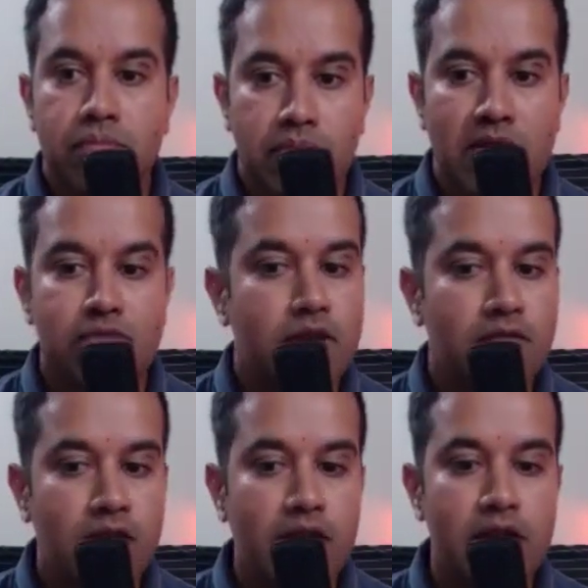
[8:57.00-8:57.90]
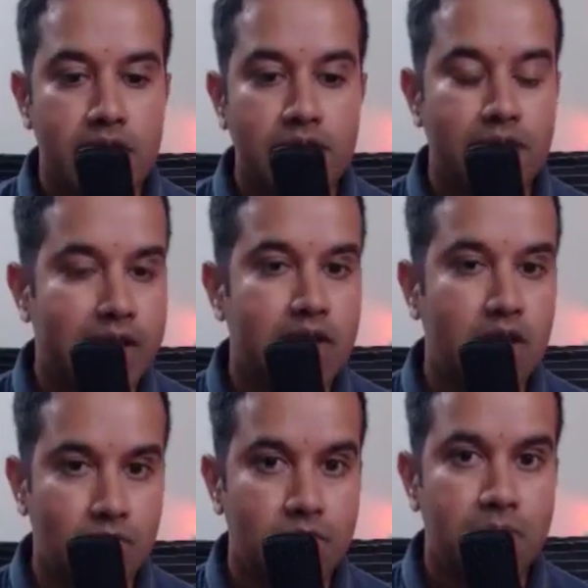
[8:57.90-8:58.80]
That's where we are right
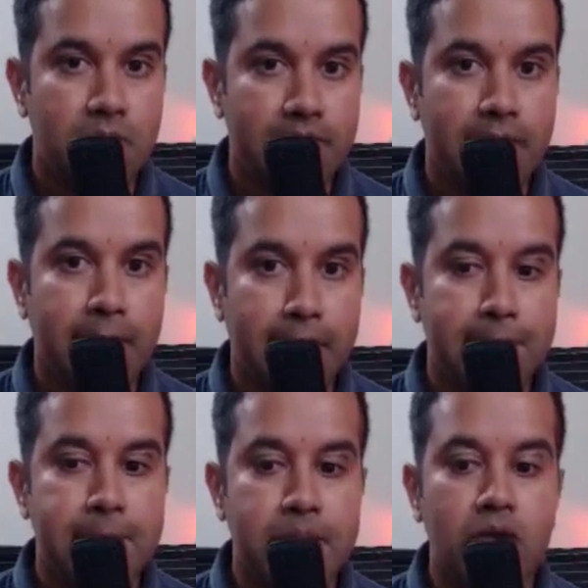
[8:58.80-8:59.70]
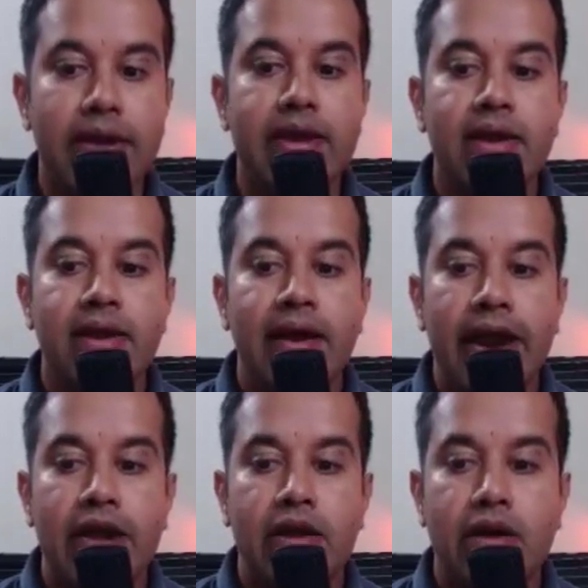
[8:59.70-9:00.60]
now. Okay,
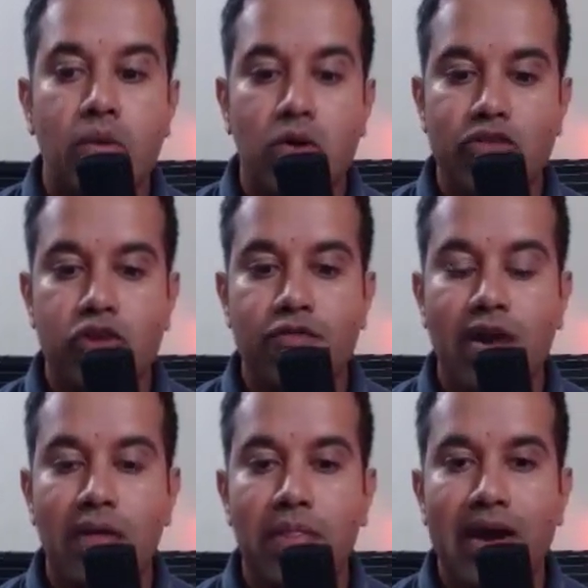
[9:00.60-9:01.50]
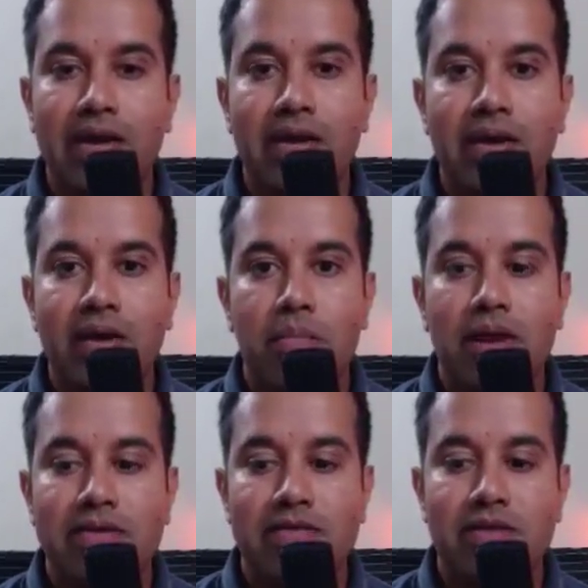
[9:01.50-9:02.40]
and once you have done that,
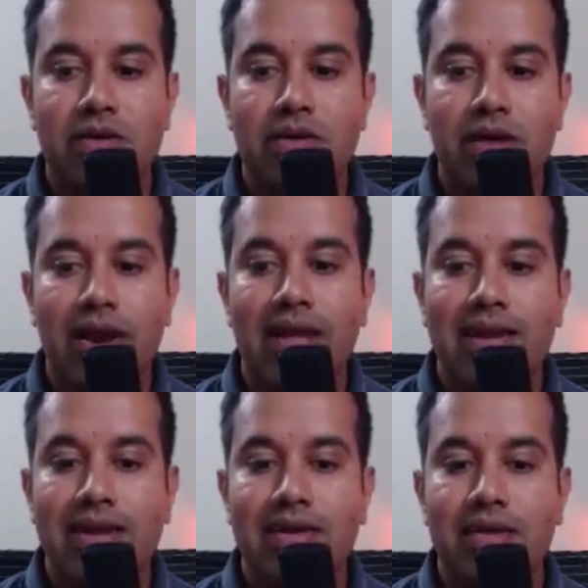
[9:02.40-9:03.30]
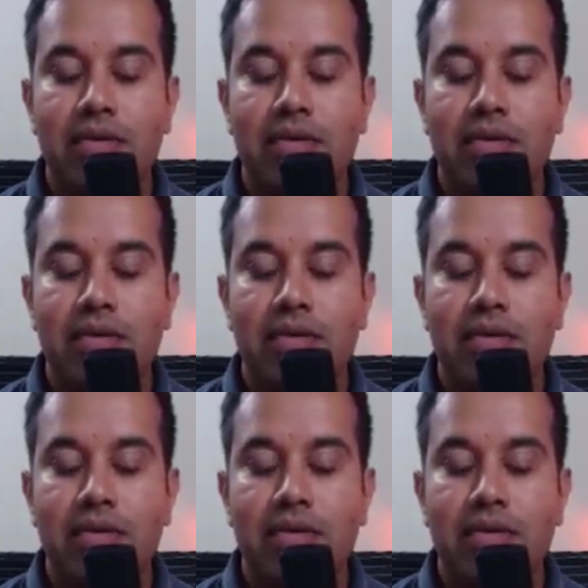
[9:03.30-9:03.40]
please click and